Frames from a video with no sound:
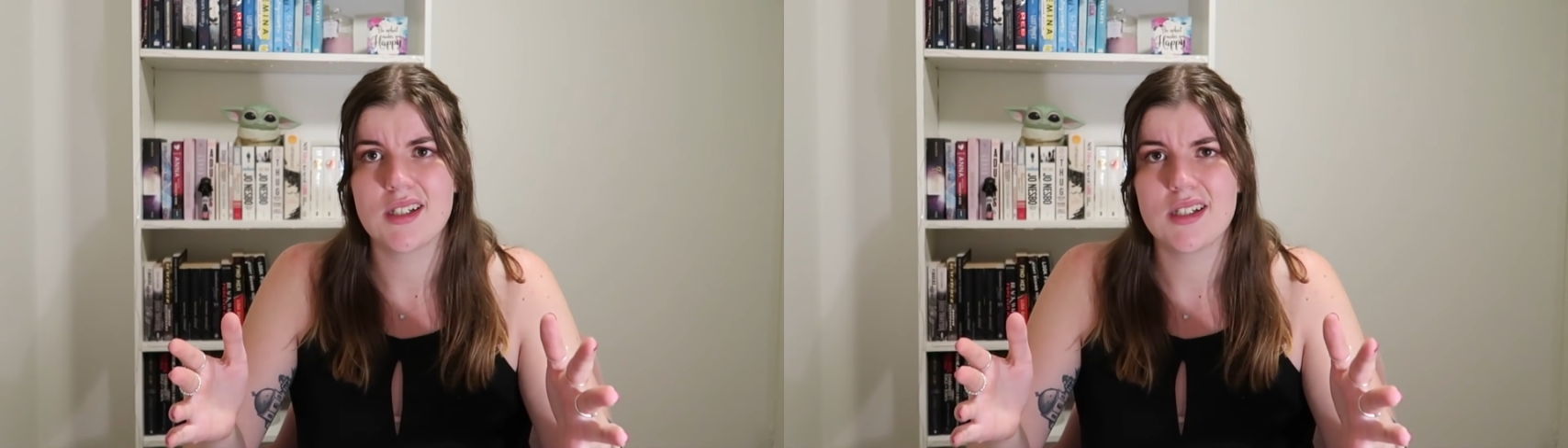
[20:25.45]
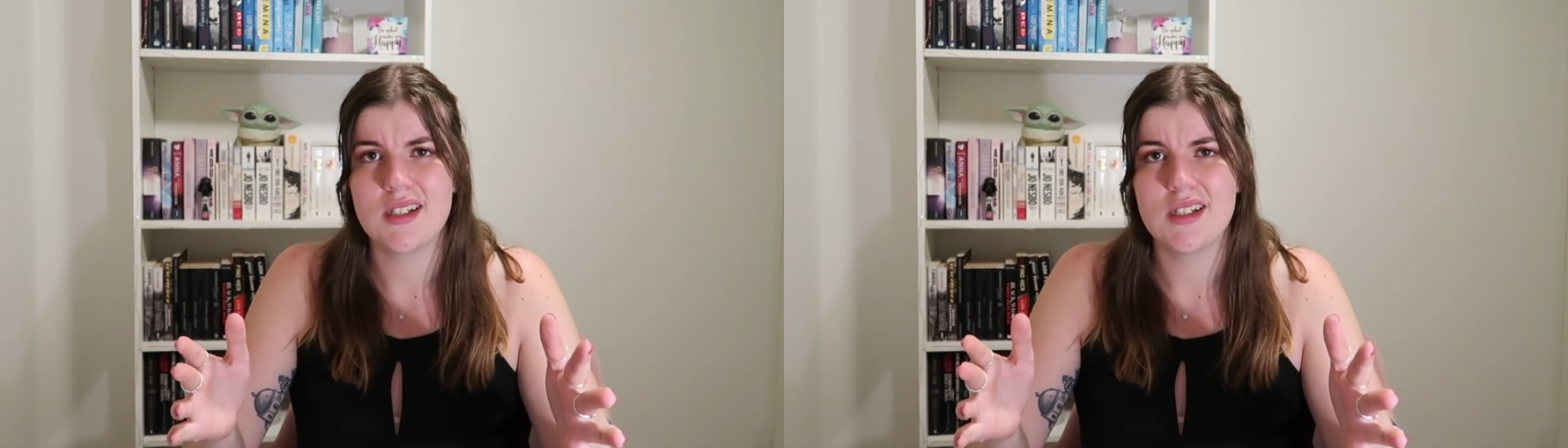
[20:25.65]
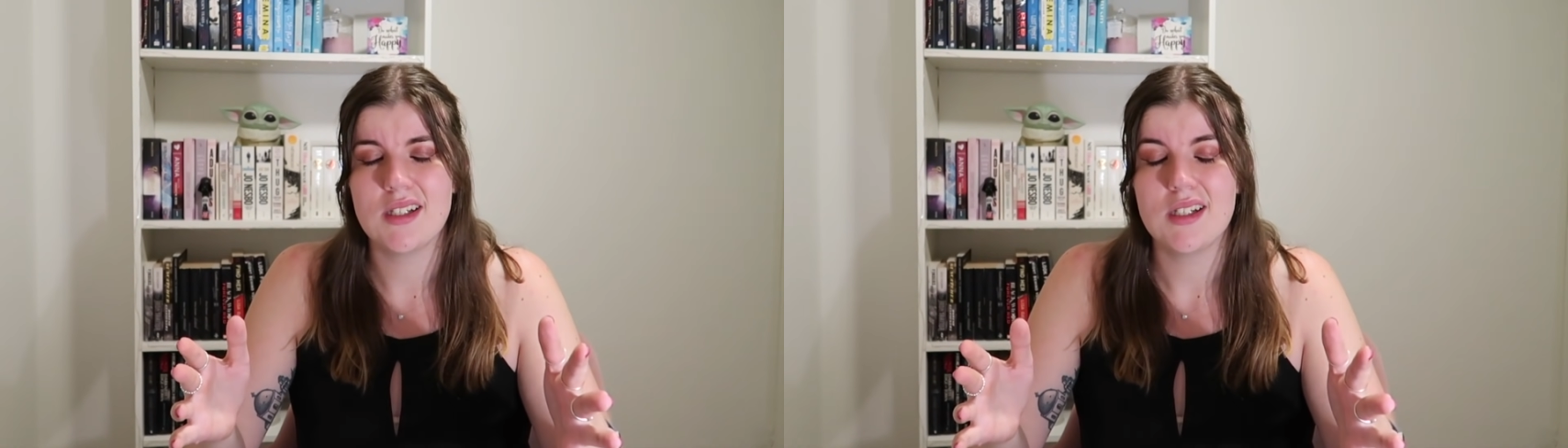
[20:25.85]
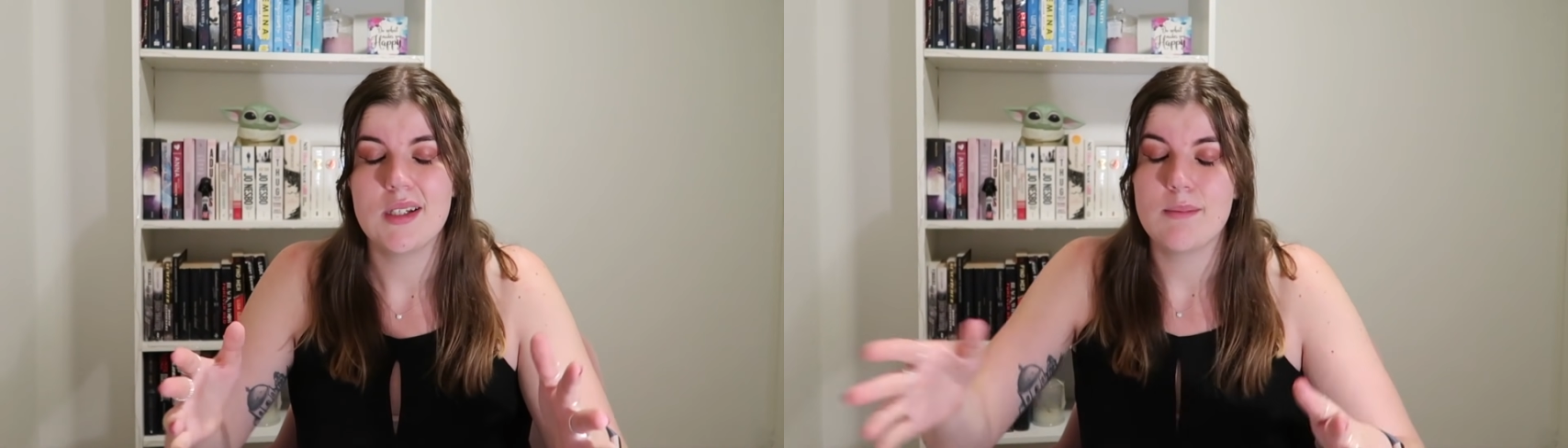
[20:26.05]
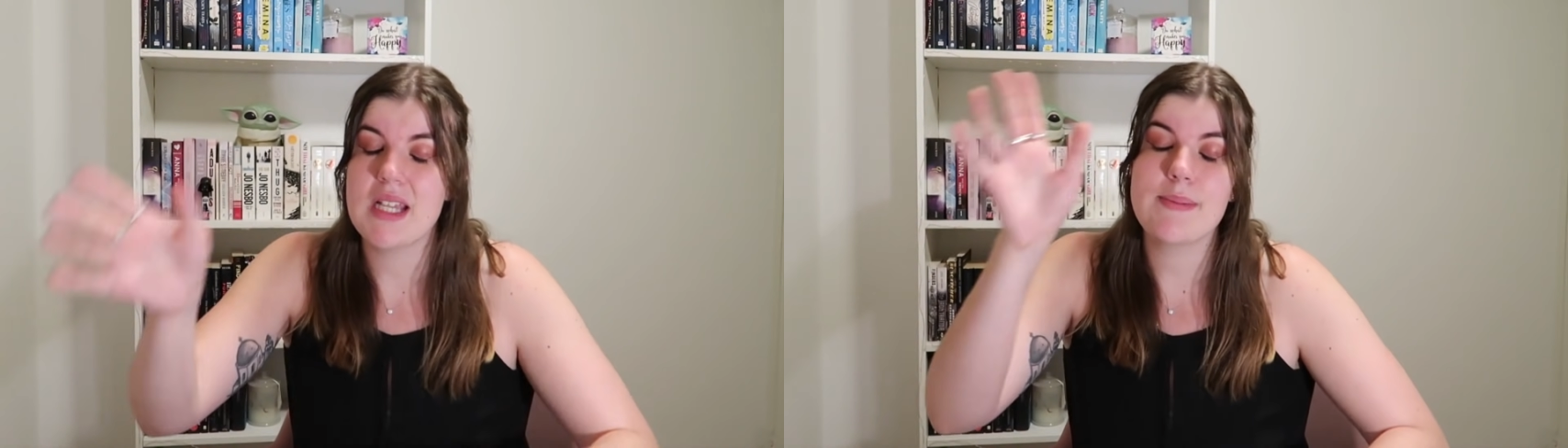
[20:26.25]

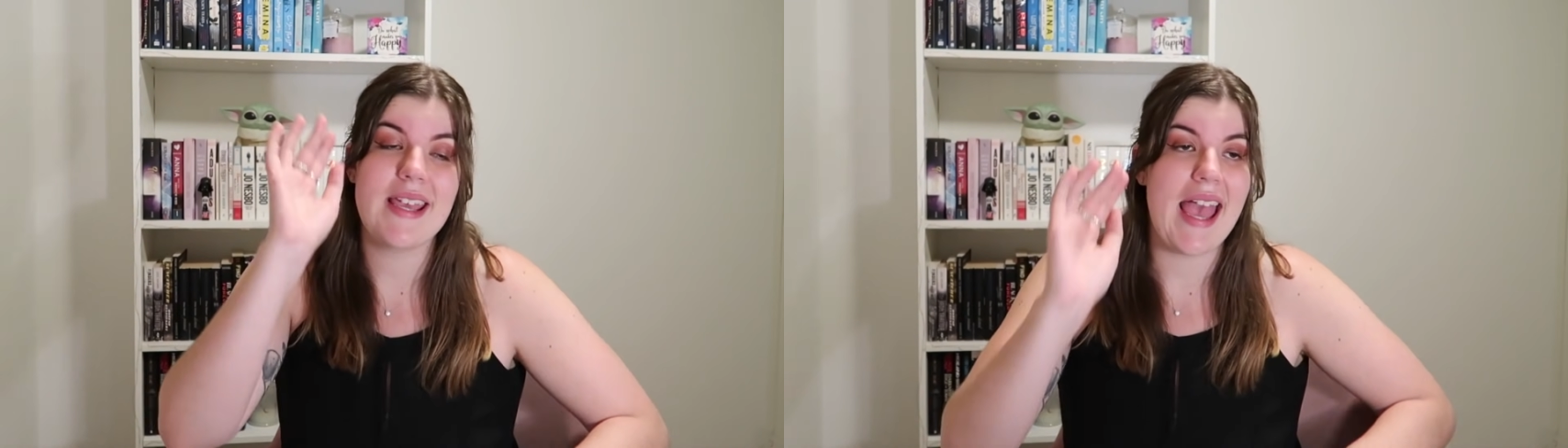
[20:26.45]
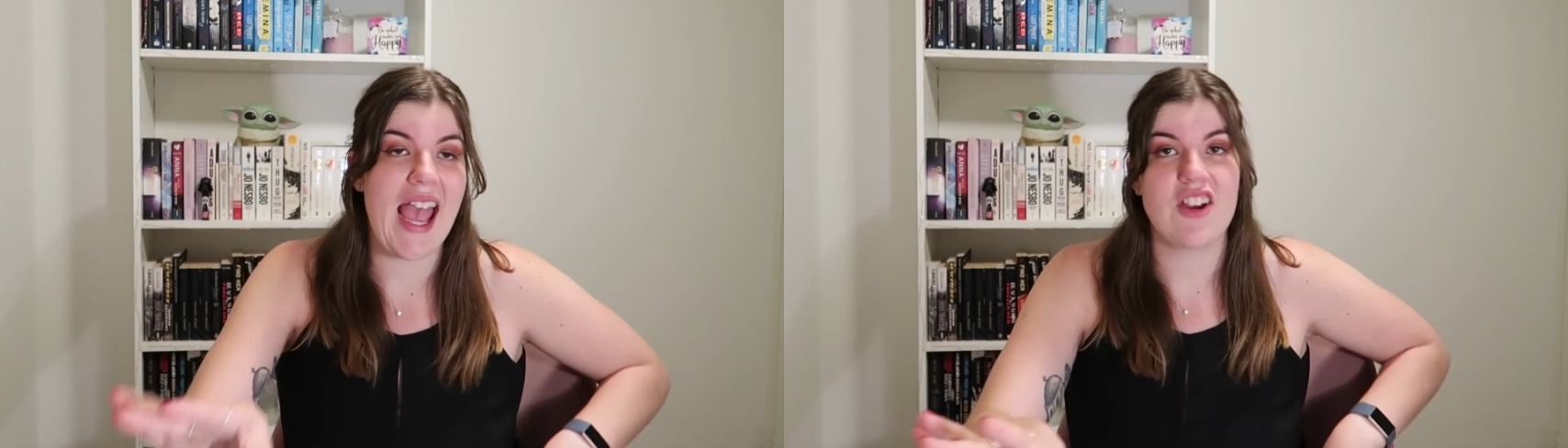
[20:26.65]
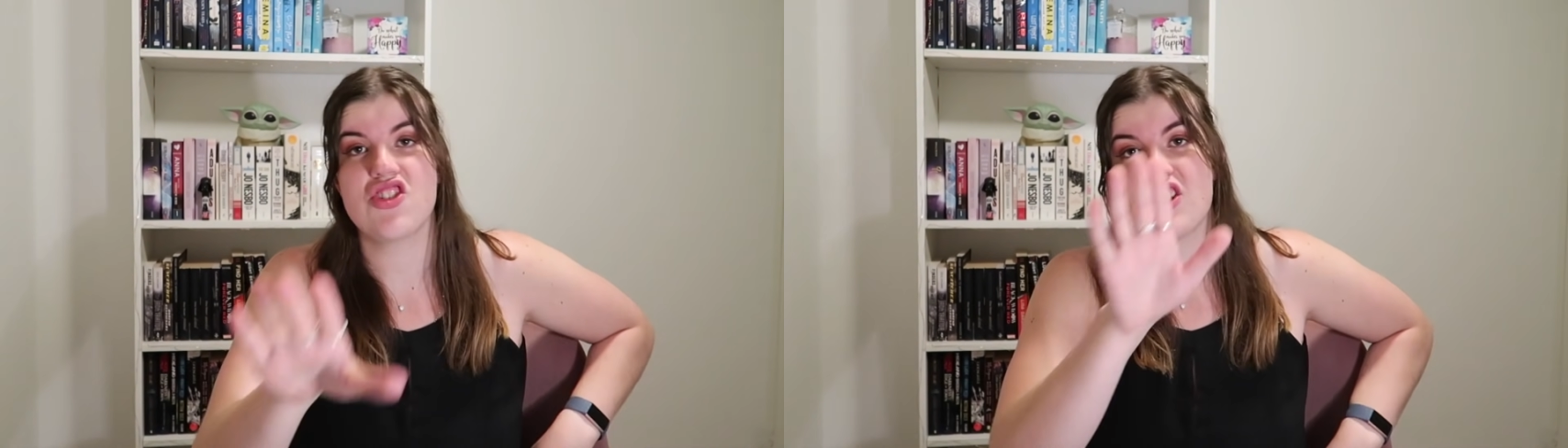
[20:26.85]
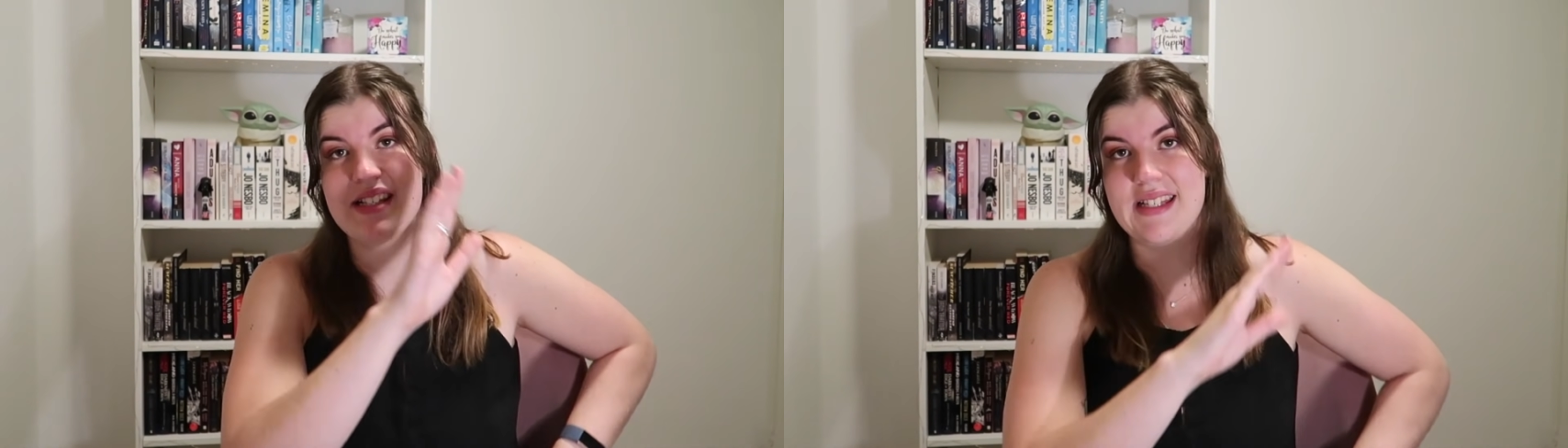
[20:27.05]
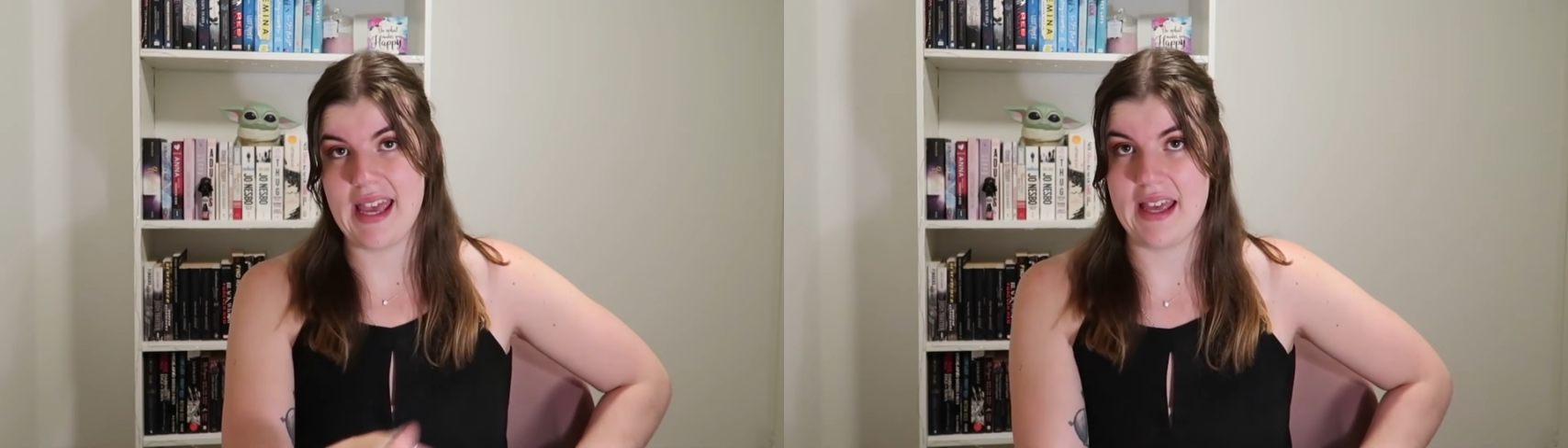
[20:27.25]
It makes me anxious
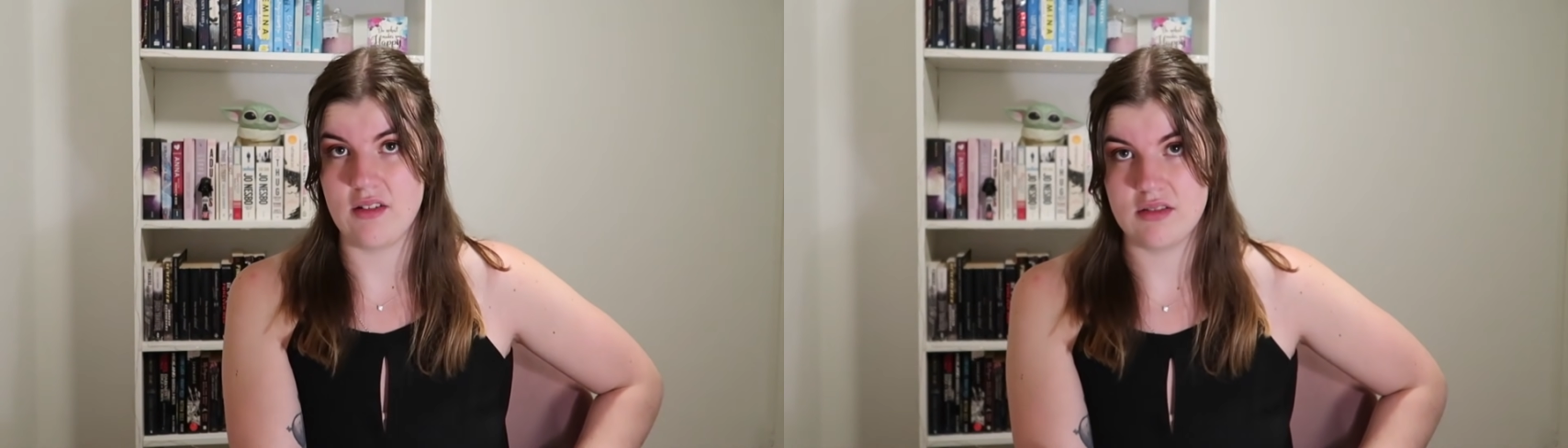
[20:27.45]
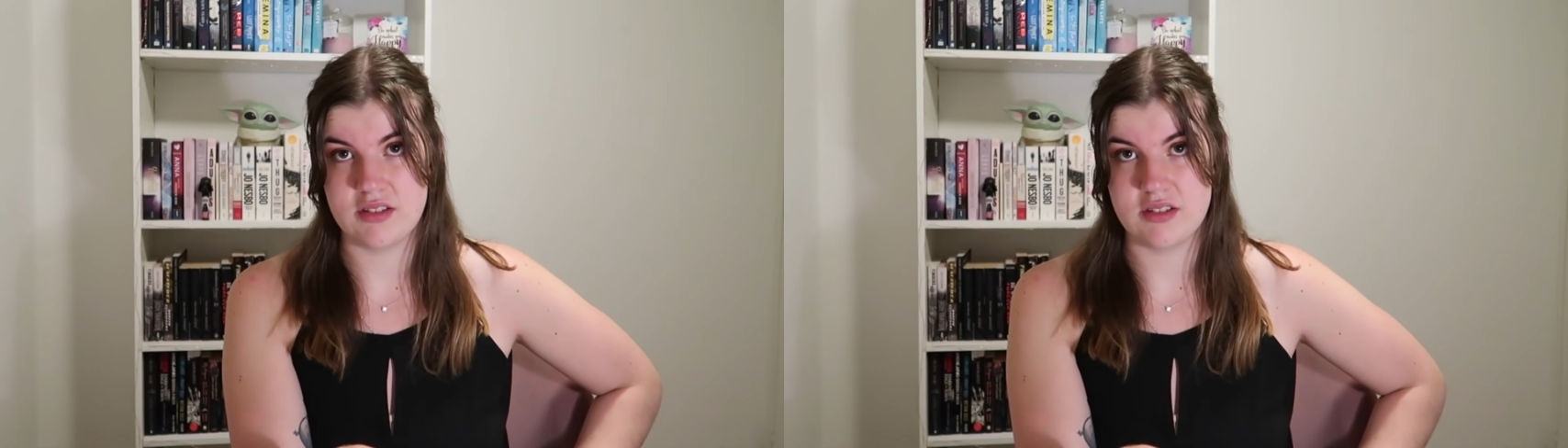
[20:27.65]
as hell.